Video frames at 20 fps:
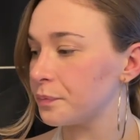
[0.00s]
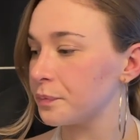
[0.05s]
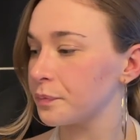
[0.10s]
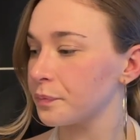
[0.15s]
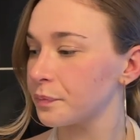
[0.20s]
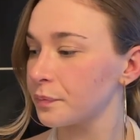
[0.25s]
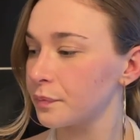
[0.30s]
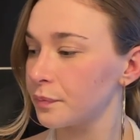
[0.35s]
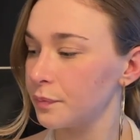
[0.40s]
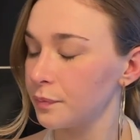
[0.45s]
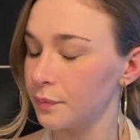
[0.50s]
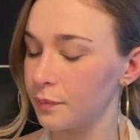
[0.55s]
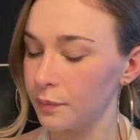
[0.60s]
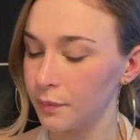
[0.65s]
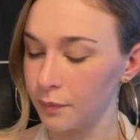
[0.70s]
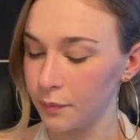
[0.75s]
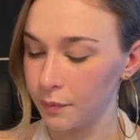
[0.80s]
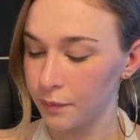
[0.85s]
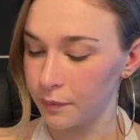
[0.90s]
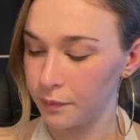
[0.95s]

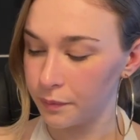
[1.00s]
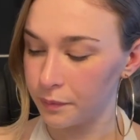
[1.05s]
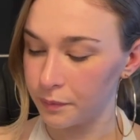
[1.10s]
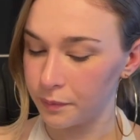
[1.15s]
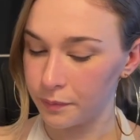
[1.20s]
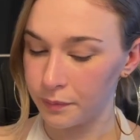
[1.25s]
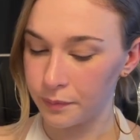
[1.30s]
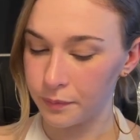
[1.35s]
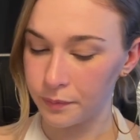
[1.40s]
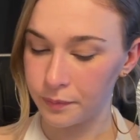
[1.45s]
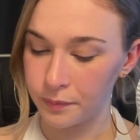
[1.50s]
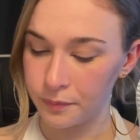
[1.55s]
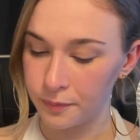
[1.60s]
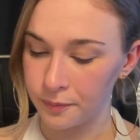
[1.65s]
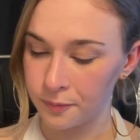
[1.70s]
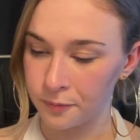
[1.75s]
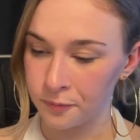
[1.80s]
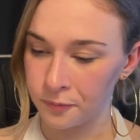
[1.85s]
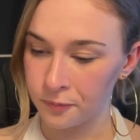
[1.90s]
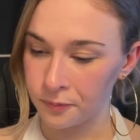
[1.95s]

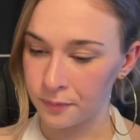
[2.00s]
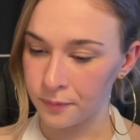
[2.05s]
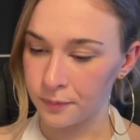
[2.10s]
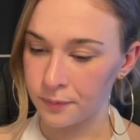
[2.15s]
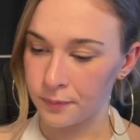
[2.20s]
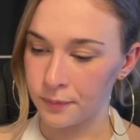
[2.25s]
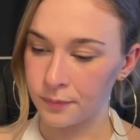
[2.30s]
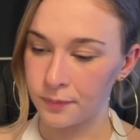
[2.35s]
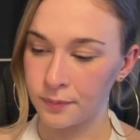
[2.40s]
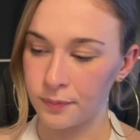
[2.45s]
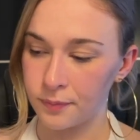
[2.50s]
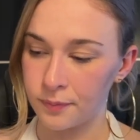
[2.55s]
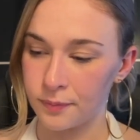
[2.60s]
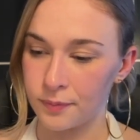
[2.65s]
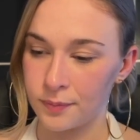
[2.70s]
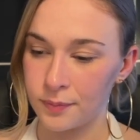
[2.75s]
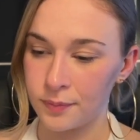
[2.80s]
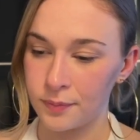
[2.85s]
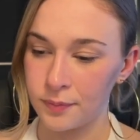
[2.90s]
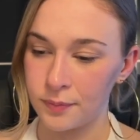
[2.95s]

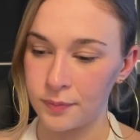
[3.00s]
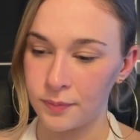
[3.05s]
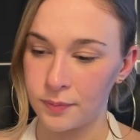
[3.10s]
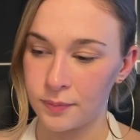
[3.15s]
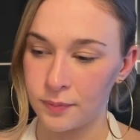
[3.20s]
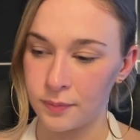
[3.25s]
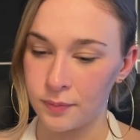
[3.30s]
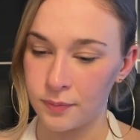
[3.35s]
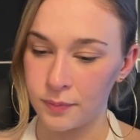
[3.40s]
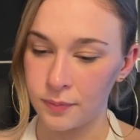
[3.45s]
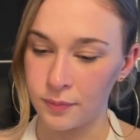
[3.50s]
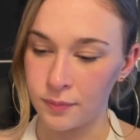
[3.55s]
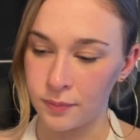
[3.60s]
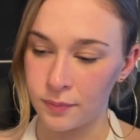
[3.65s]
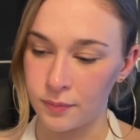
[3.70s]
[no speech]